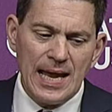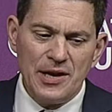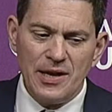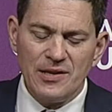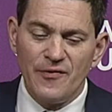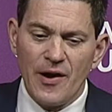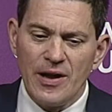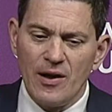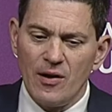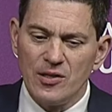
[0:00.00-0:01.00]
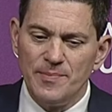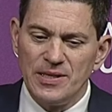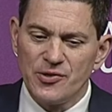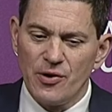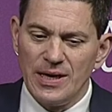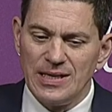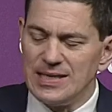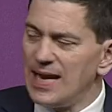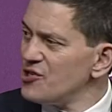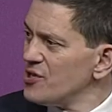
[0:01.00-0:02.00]
and it's very hard to be strong
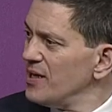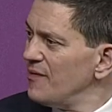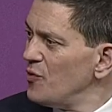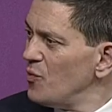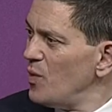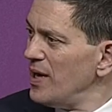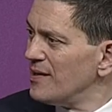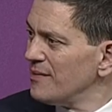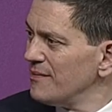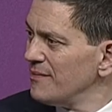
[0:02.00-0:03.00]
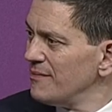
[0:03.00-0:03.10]
internationally if you're weak